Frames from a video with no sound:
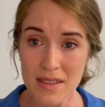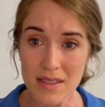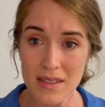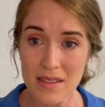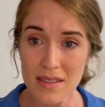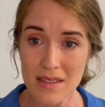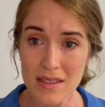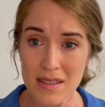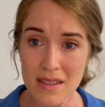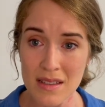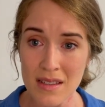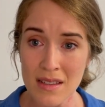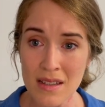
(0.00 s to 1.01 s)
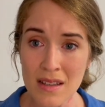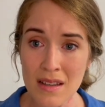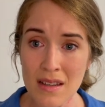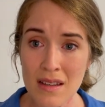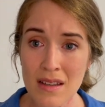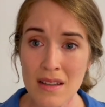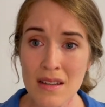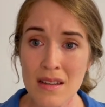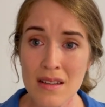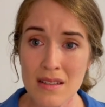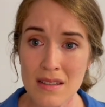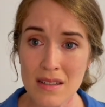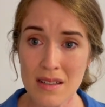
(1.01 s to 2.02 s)

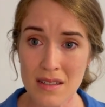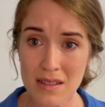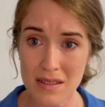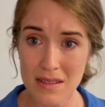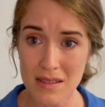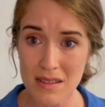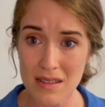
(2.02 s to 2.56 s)
(no one is talking)